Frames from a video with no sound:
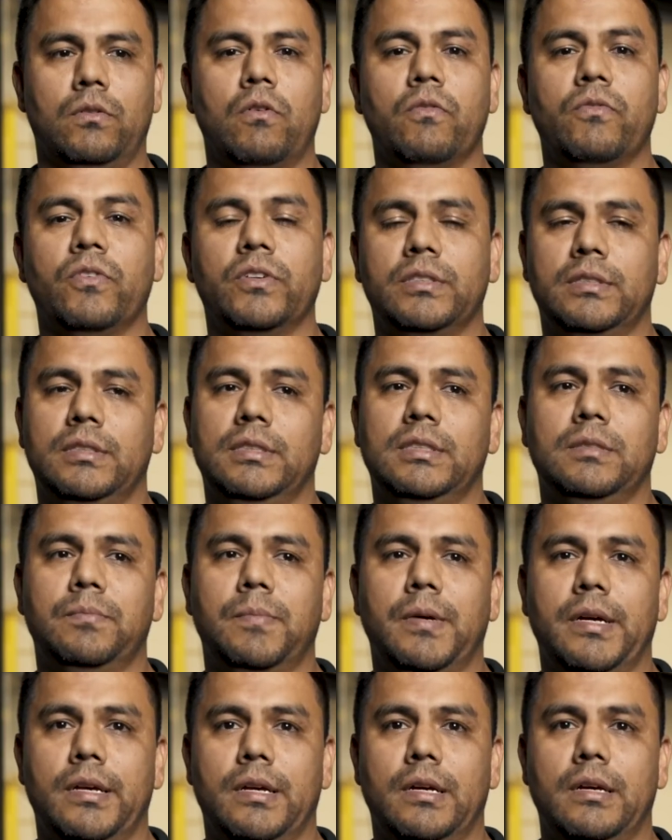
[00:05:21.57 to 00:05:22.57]
overseen
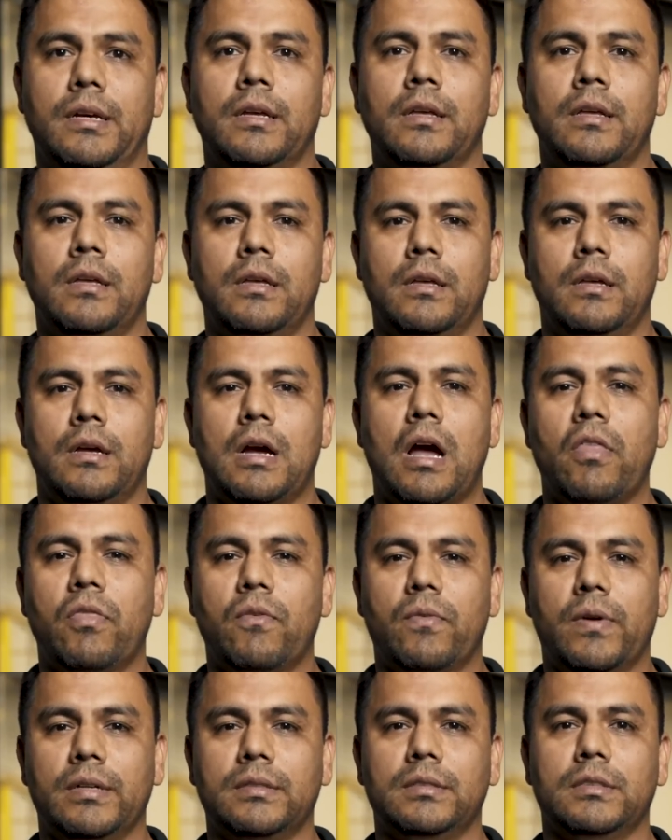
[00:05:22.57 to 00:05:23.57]
by an
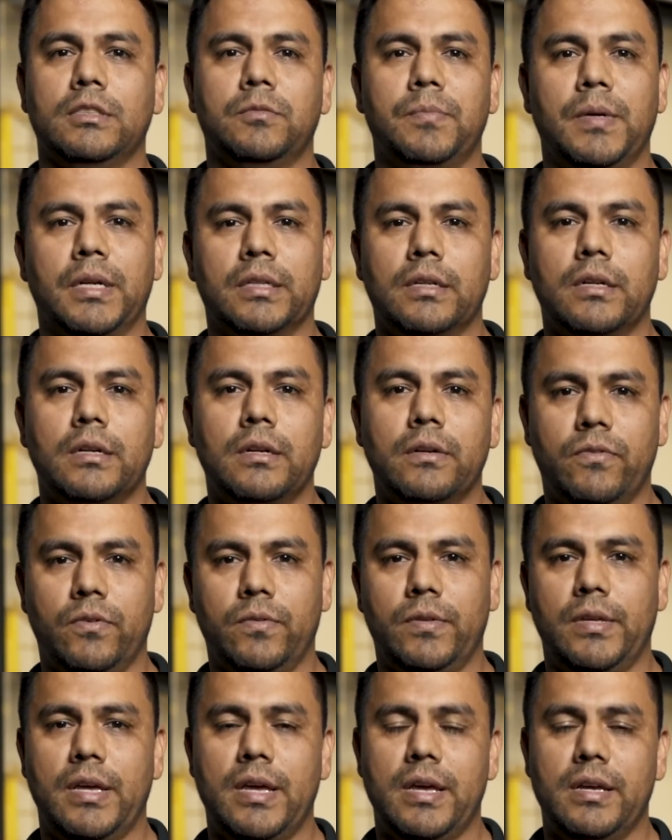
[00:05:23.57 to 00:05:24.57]
authorized inspector
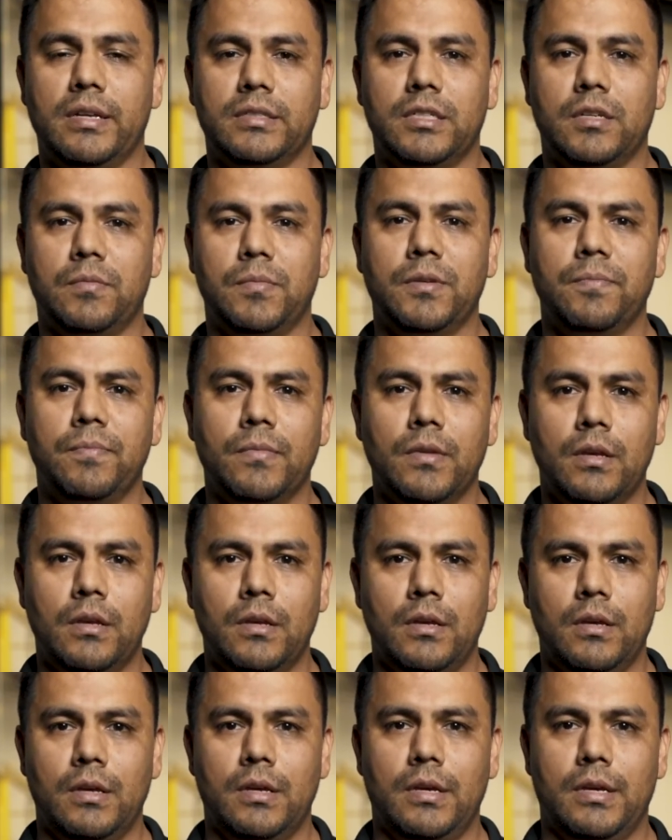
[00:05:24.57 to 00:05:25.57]
from the ASME,
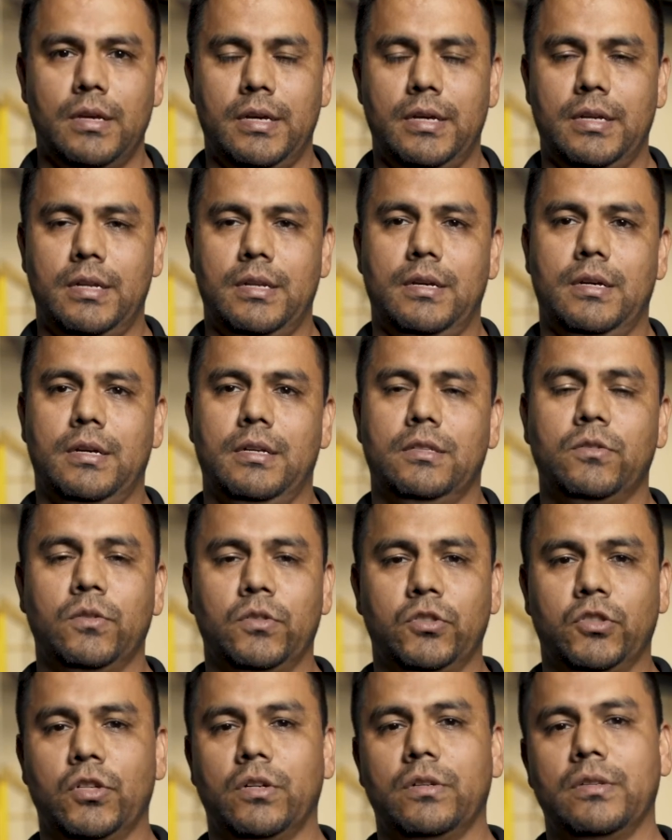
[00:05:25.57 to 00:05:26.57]
and to
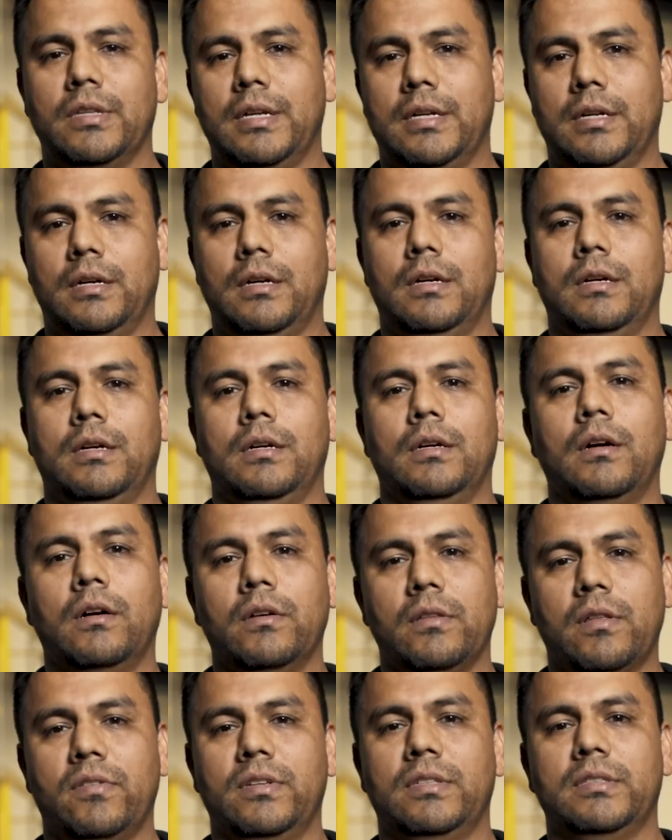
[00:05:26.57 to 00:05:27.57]
ensure that all
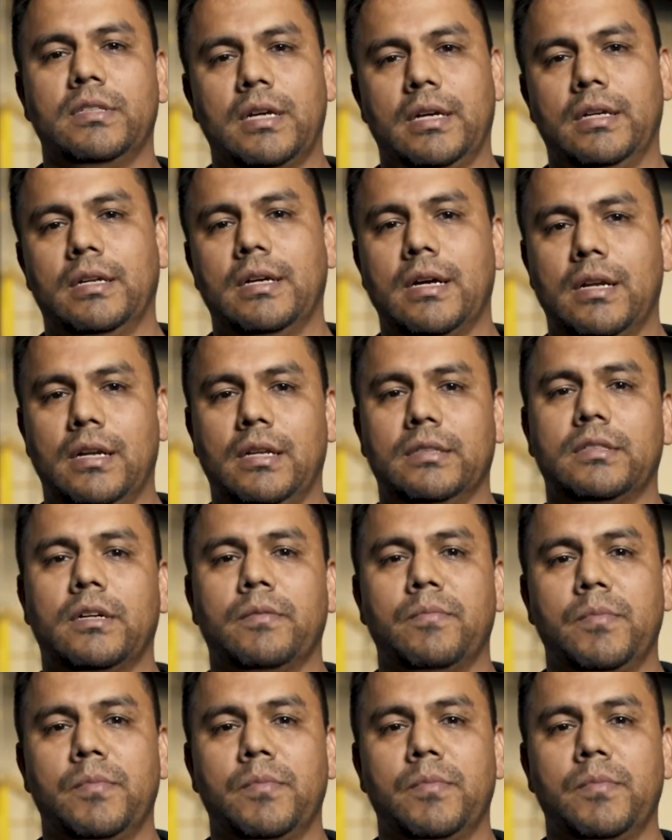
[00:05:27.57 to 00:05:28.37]
the design guidelines are